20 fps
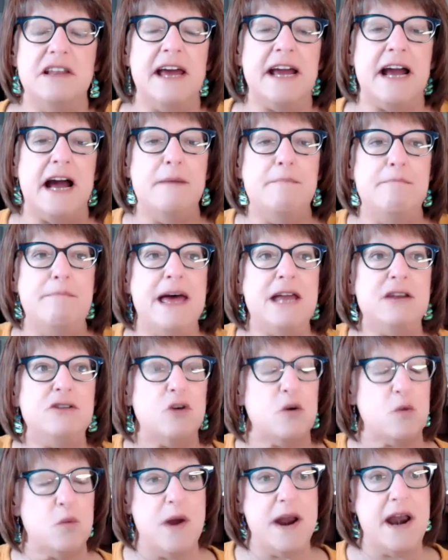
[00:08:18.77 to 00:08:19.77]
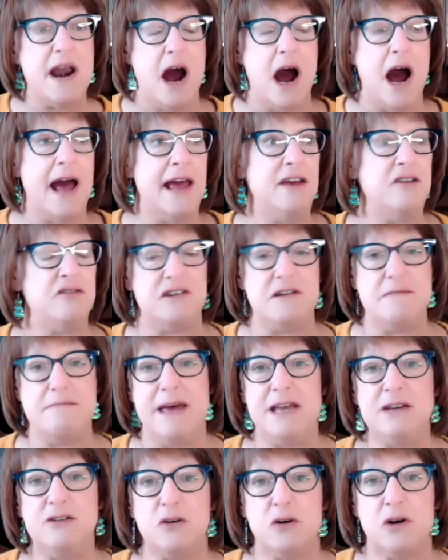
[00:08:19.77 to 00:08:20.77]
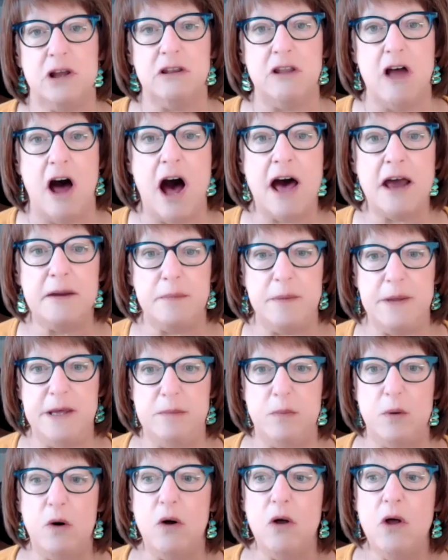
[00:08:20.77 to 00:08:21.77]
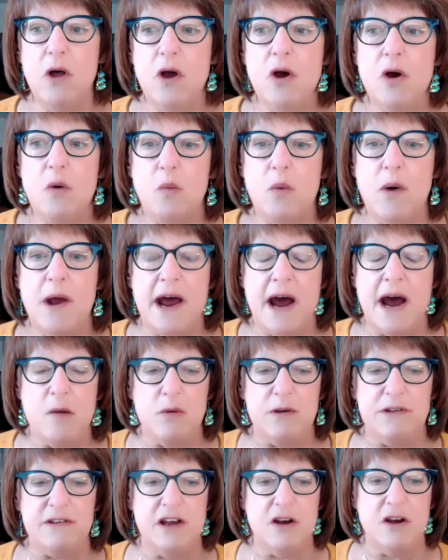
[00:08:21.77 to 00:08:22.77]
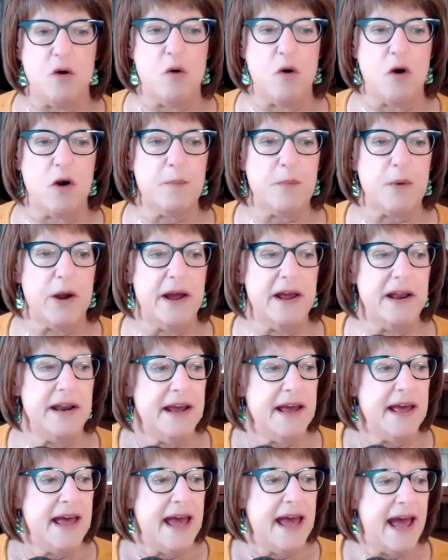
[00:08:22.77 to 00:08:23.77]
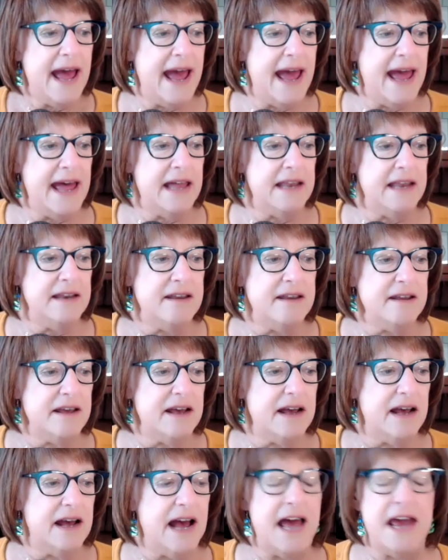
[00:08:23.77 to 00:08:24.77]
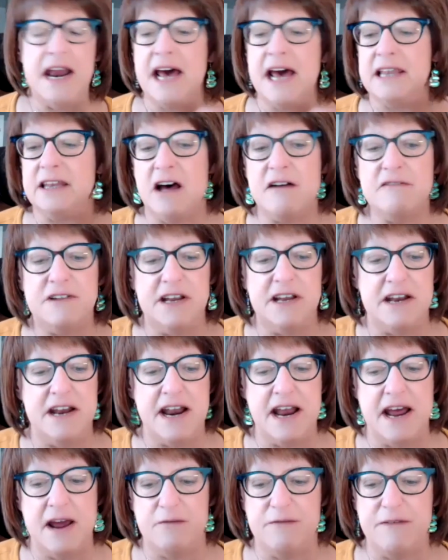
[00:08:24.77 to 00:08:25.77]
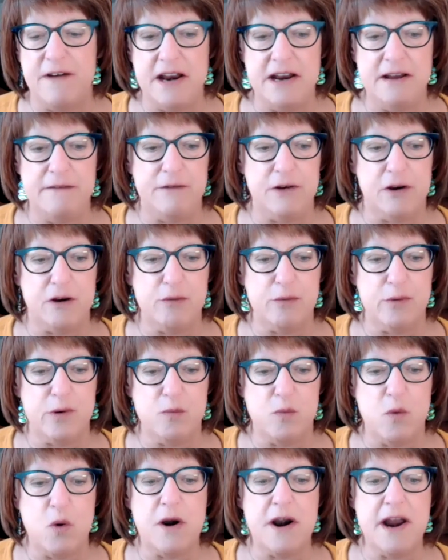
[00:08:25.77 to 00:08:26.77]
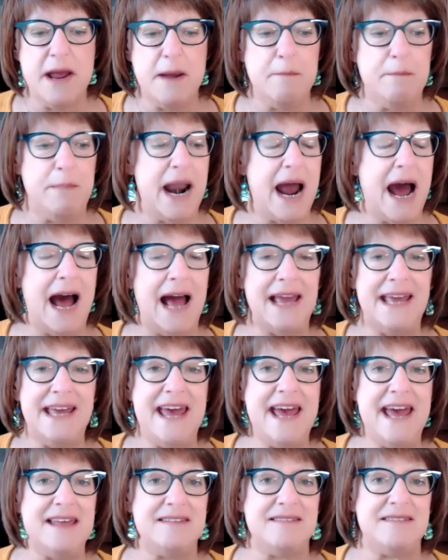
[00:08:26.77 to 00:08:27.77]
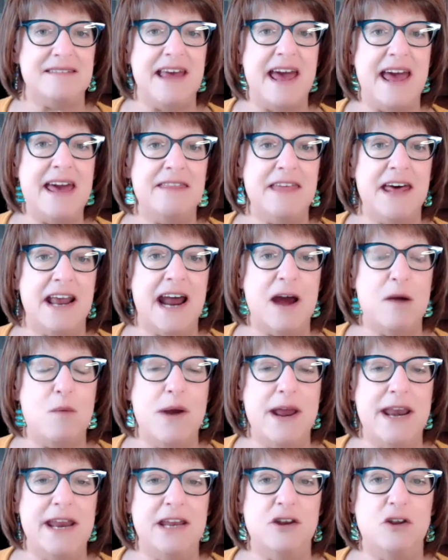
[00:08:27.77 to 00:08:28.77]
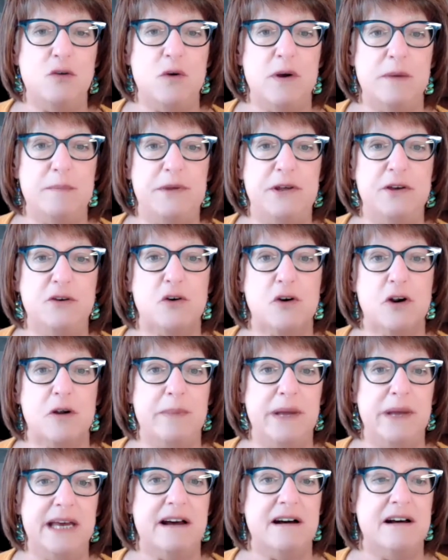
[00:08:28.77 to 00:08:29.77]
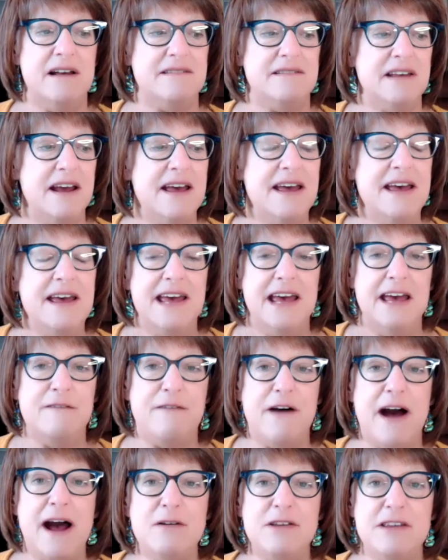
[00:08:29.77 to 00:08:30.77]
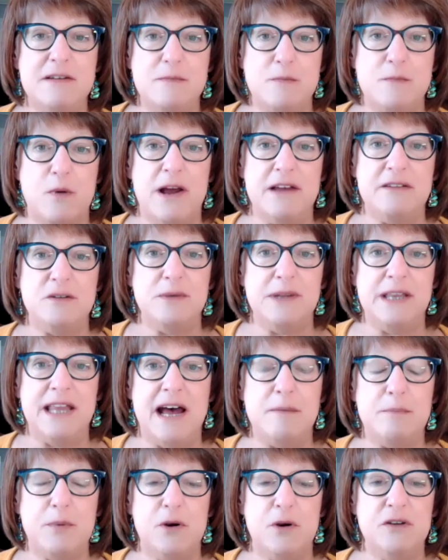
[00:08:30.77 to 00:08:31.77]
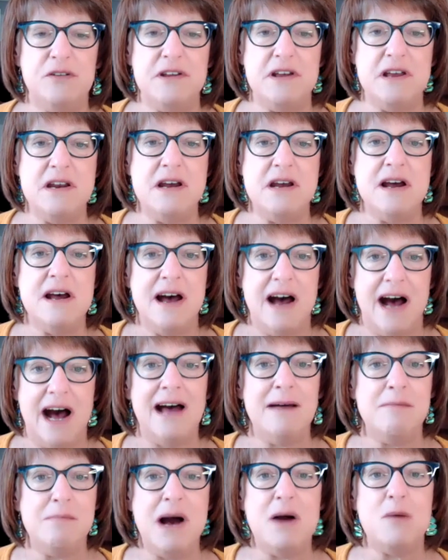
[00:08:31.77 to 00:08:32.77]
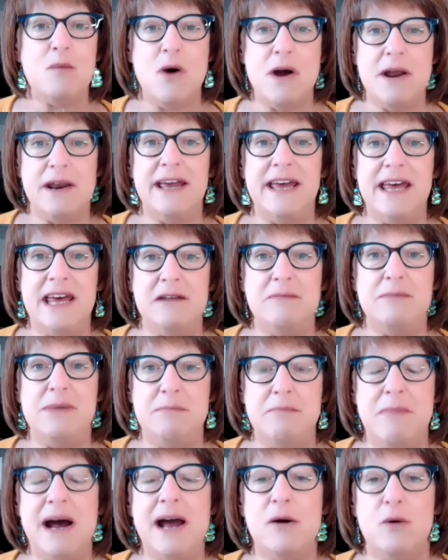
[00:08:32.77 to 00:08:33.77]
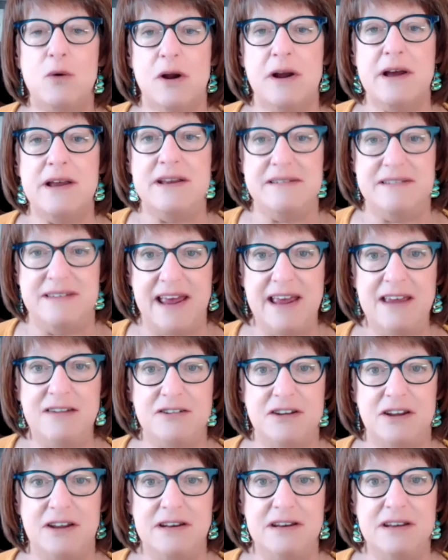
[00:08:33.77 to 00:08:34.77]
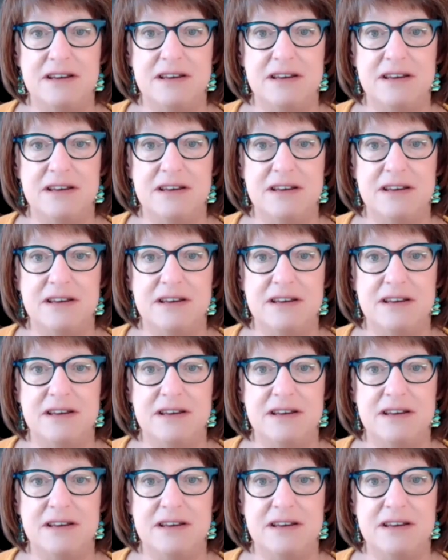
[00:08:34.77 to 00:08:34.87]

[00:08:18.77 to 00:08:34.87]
Like a mentor, when I used to mentor a lot of people when I was in corporate, and I loved it and I found it very rewarding, but I can't say that I went into it pure, because if I was impressed with that person, I might want to get them in my organization.